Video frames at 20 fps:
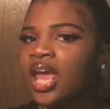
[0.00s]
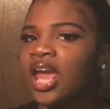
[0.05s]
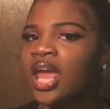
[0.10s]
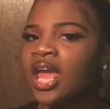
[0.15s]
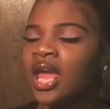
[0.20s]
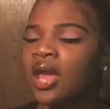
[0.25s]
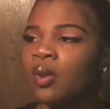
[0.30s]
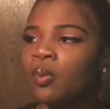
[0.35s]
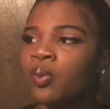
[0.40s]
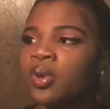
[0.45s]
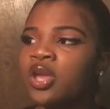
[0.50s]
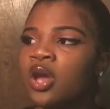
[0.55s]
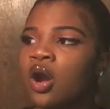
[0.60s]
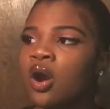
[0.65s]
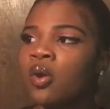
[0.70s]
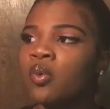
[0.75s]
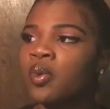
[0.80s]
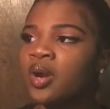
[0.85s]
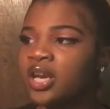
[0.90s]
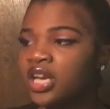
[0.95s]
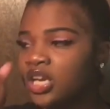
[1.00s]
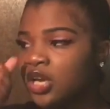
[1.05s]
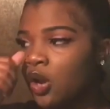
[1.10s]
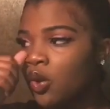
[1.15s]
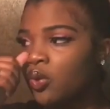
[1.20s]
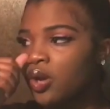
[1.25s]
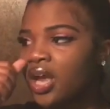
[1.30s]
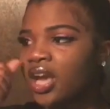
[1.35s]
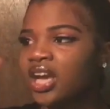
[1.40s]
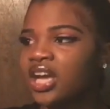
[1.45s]
And we already
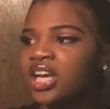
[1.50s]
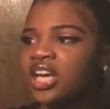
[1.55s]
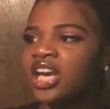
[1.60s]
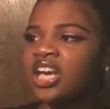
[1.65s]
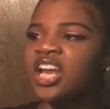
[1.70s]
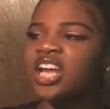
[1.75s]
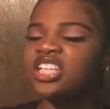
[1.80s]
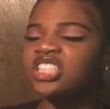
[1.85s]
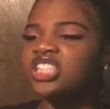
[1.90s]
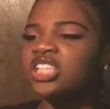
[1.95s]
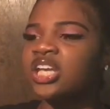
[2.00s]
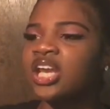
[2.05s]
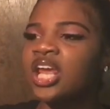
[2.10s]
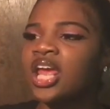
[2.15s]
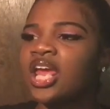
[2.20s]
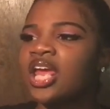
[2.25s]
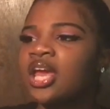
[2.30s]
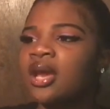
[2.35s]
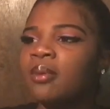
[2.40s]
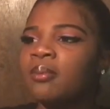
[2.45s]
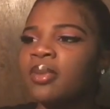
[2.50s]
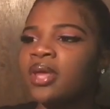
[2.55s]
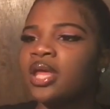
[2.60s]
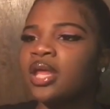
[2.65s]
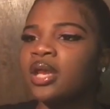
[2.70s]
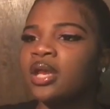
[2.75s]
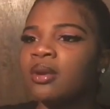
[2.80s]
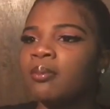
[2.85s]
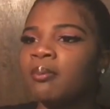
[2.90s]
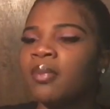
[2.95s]
know that connection that him
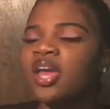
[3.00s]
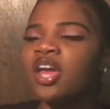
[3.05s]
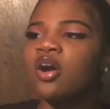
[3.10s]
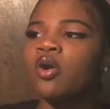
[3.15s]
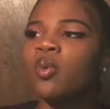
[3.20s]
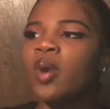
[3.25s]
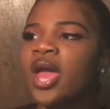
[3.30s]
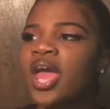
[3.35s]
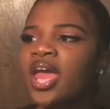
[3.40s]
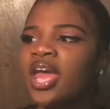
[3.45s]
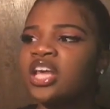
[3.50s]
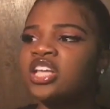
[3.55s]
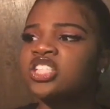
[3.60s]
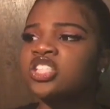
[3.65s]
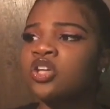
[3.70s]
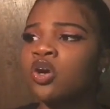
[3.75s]
and Mel had.